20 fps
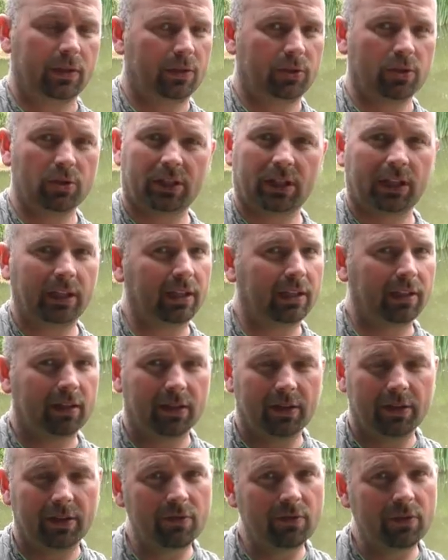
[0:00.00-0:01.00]
just click
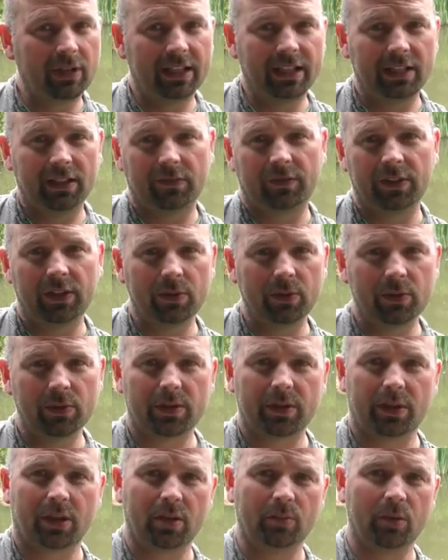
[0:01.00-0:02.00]
the related videos
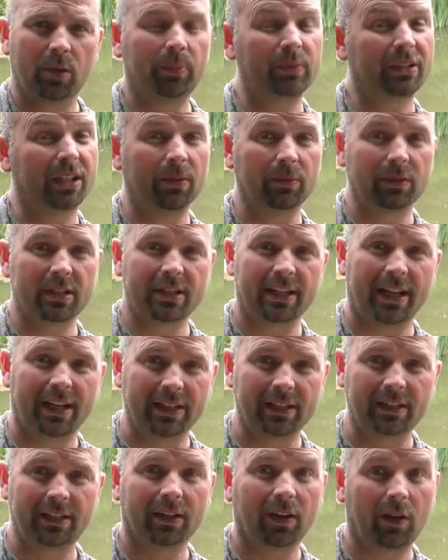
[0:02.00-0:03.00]
that come up down the
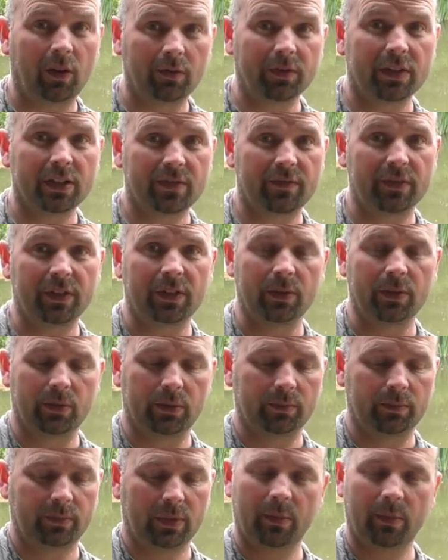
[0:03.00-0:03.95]
side of this video.